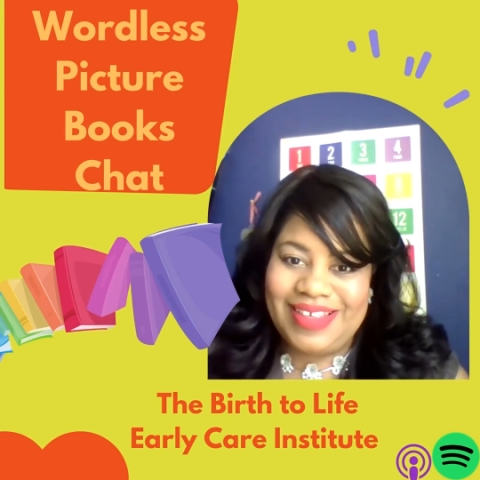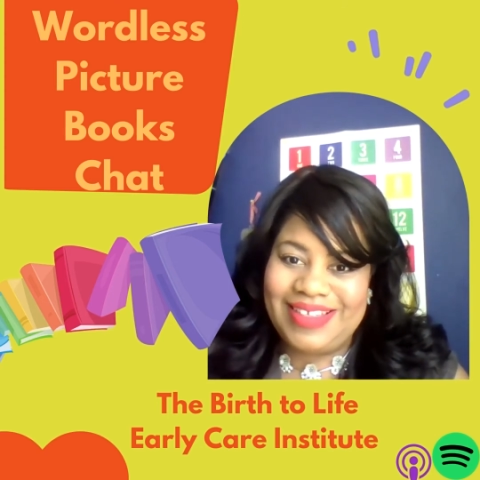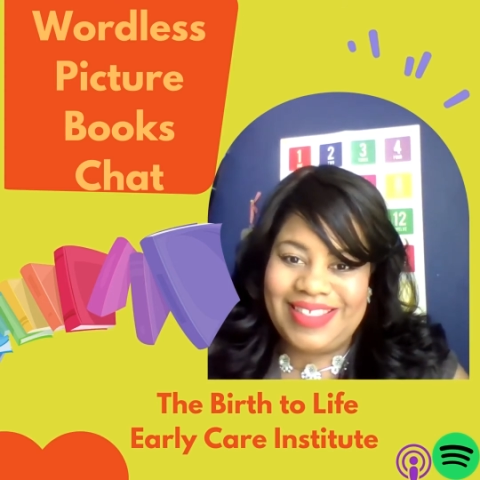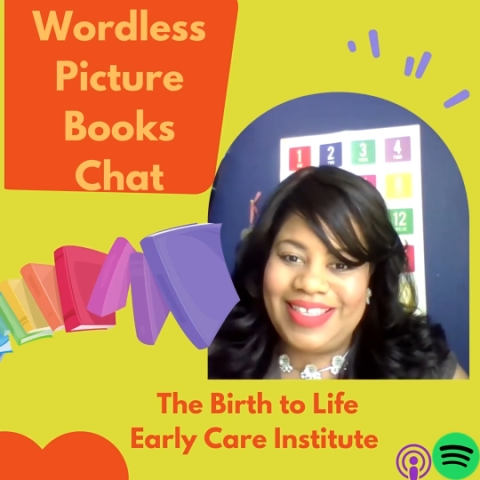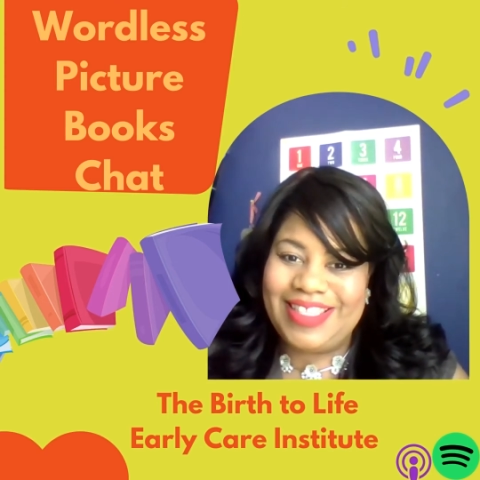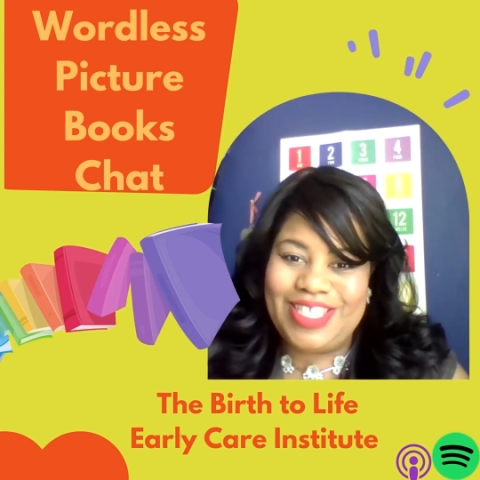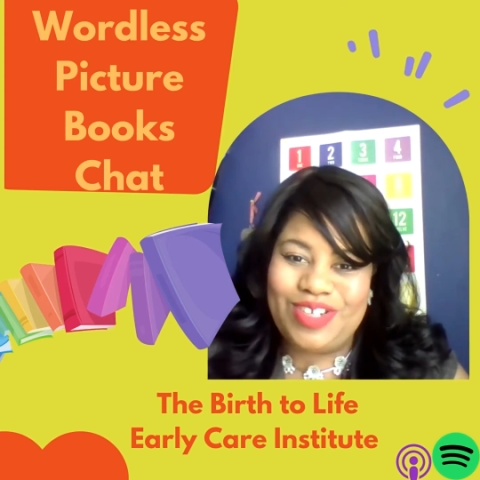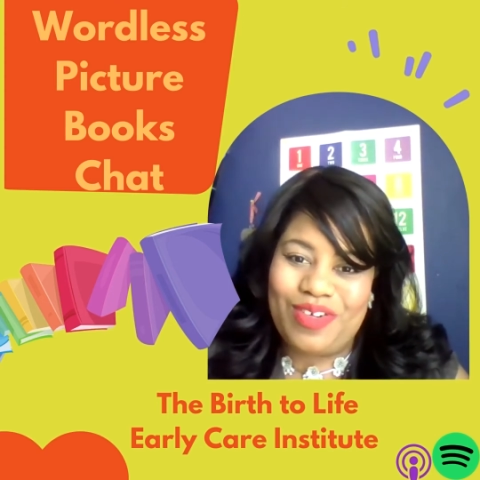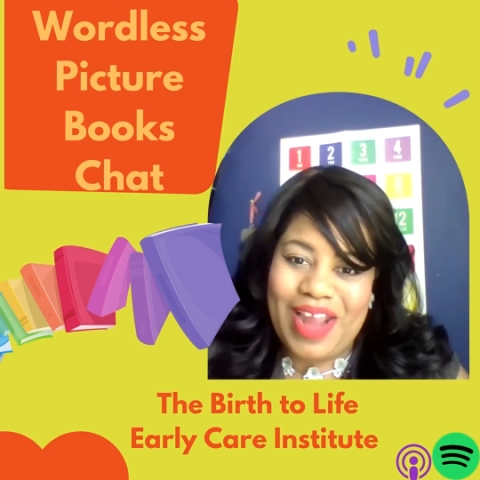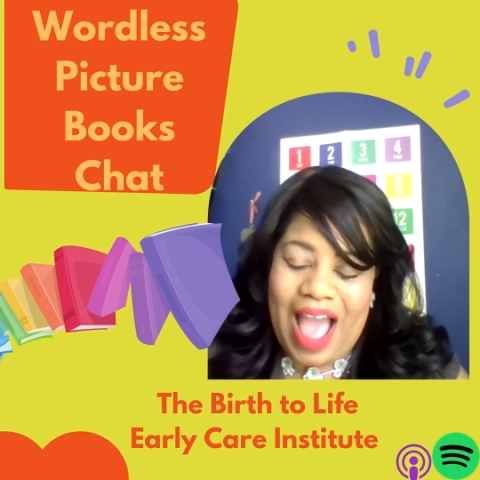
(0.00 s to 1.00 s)
extend the
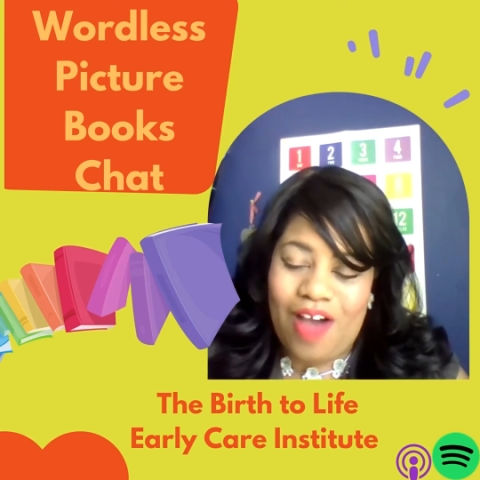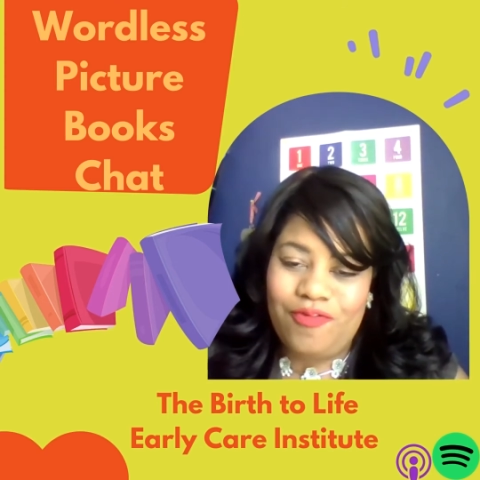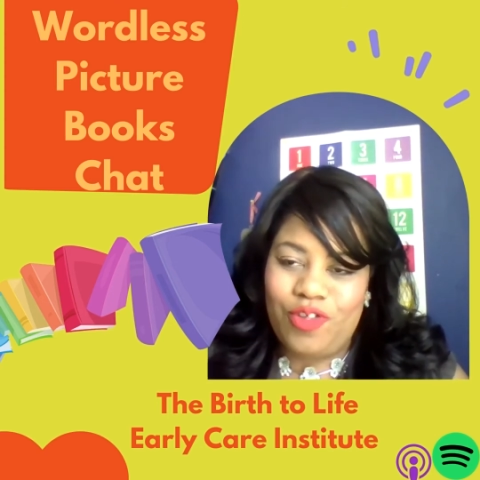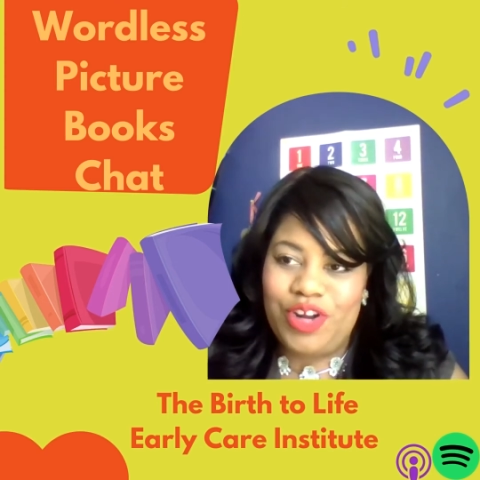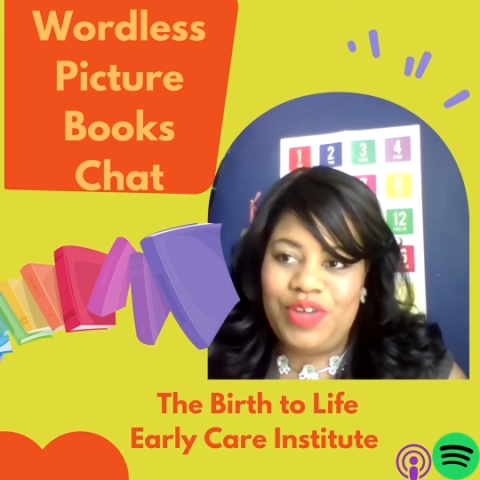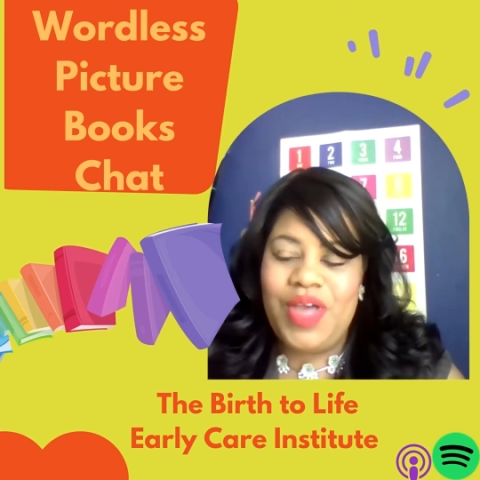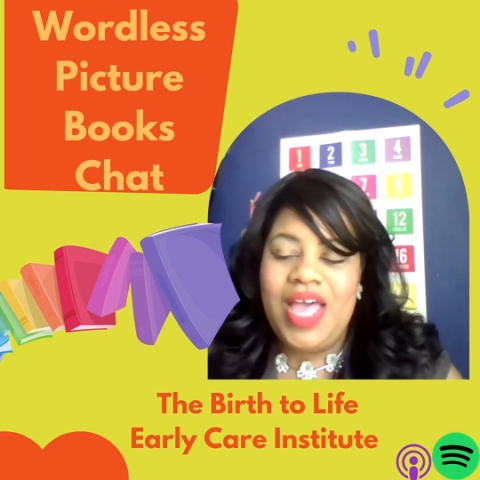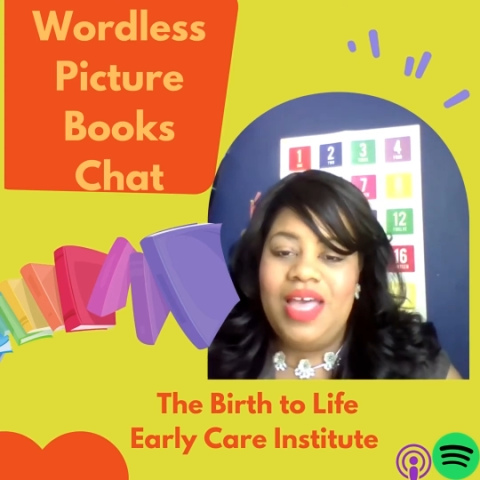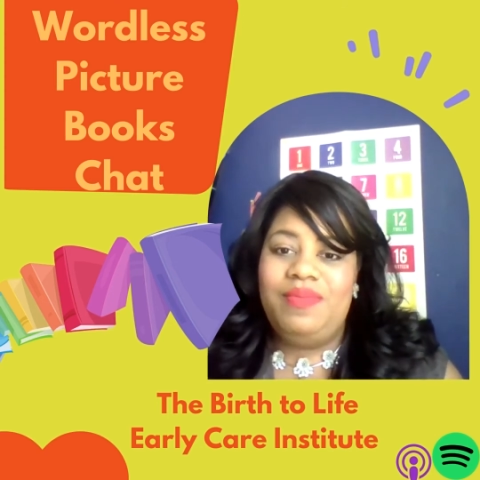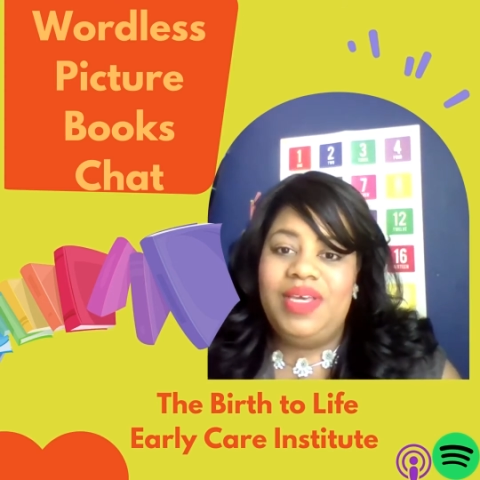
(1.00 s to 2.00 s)
story out for you
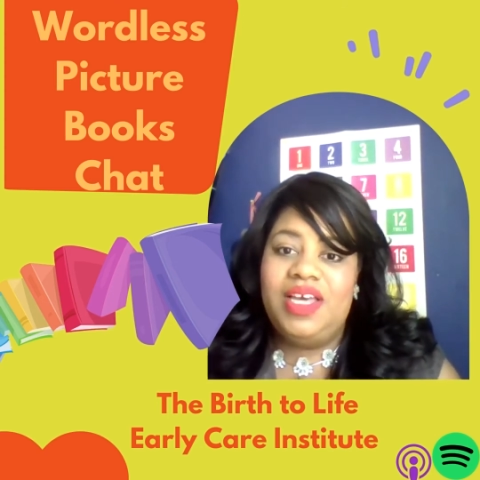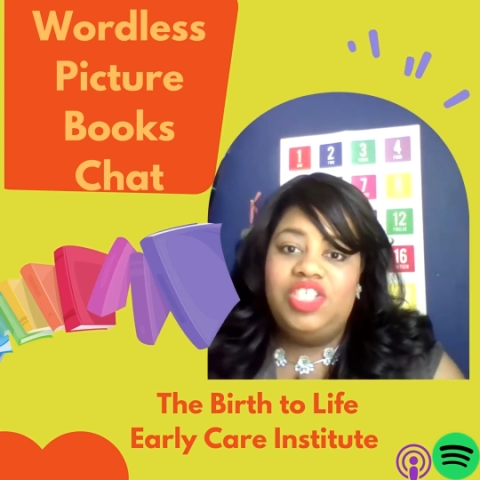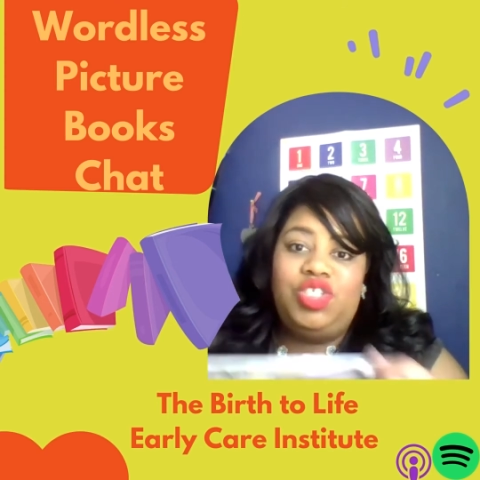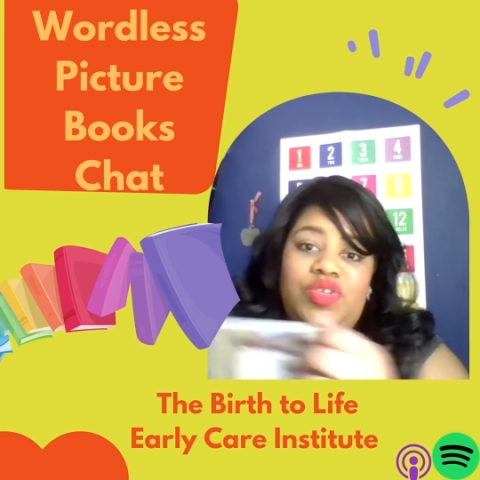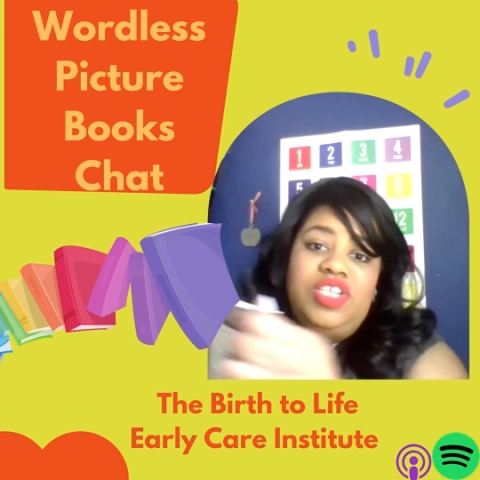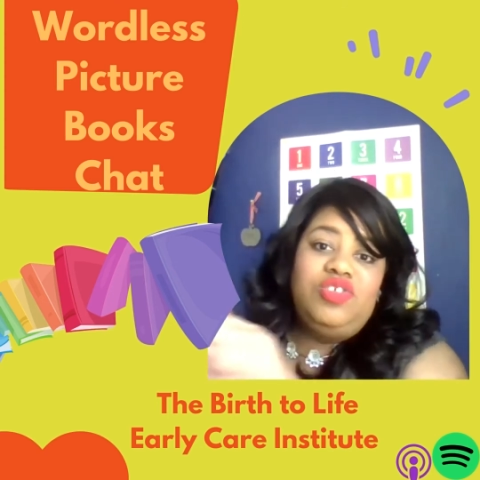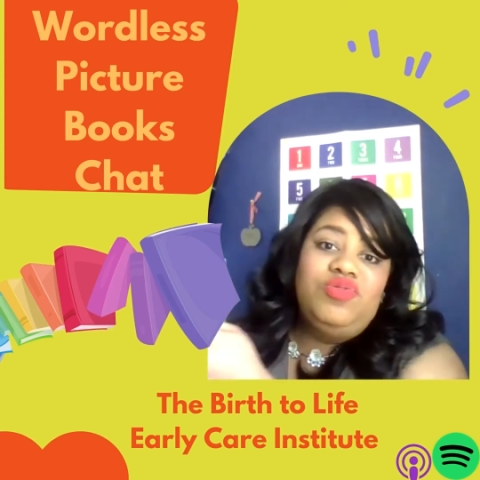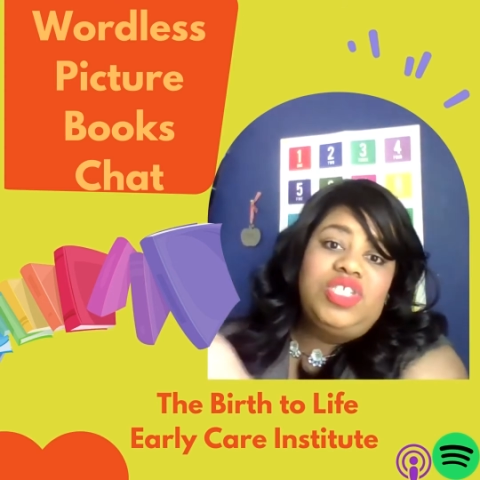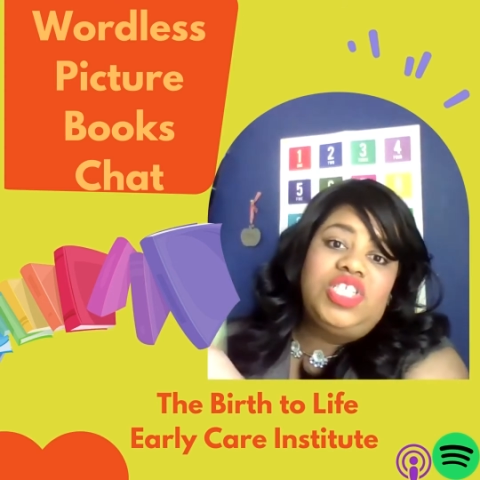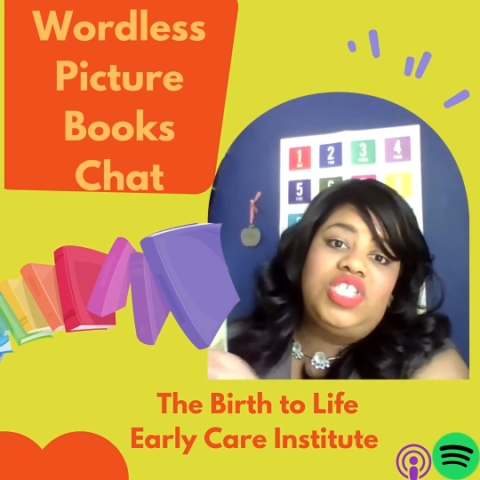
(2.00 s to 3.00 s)
because you can
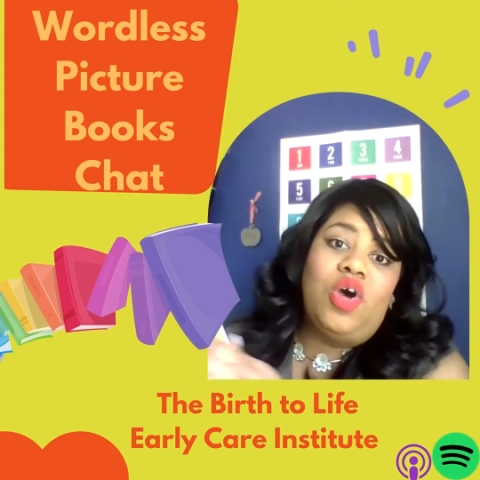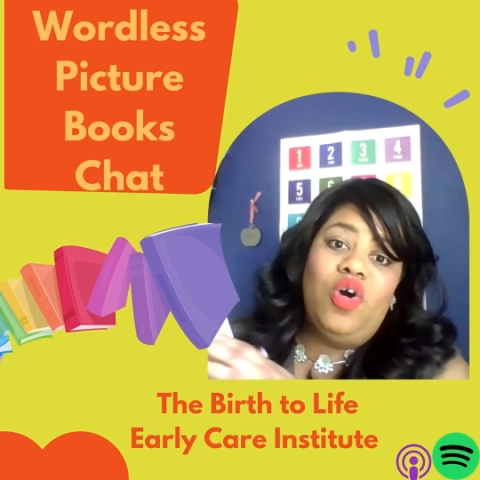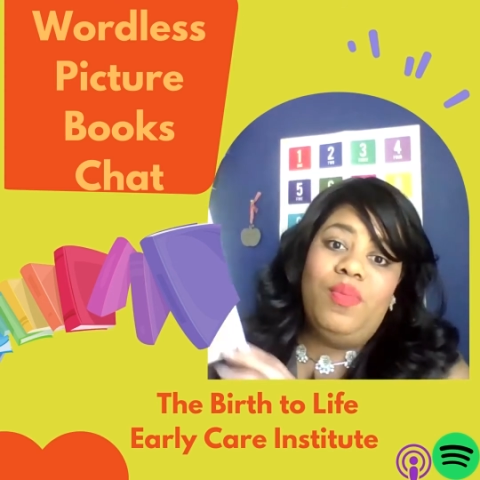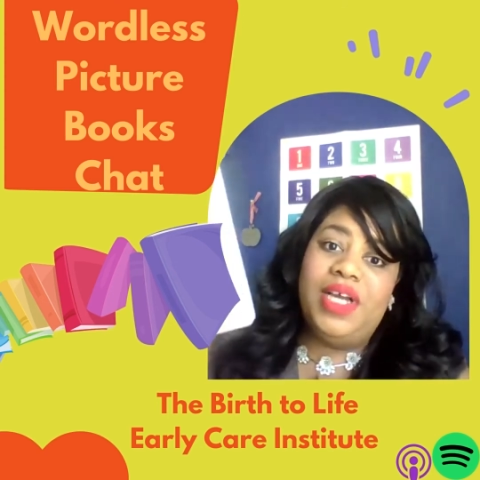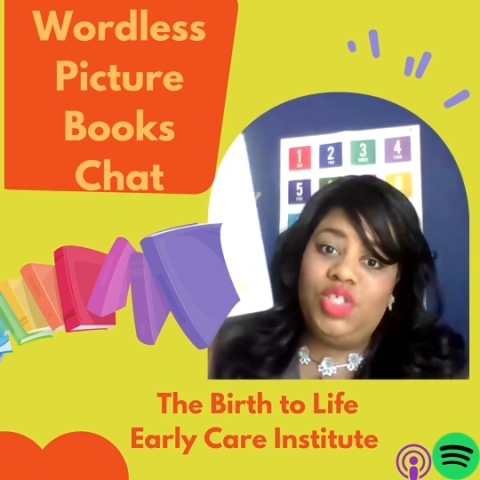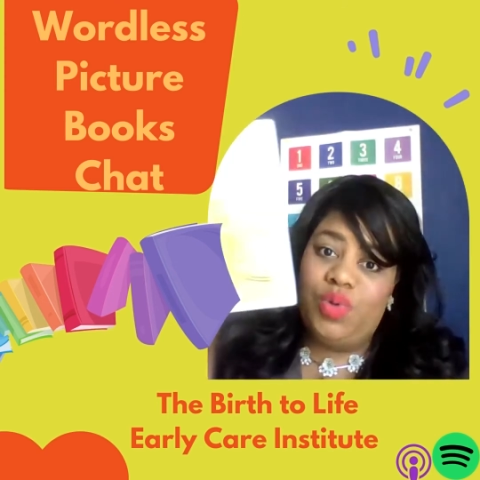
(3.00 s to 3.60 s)
do so much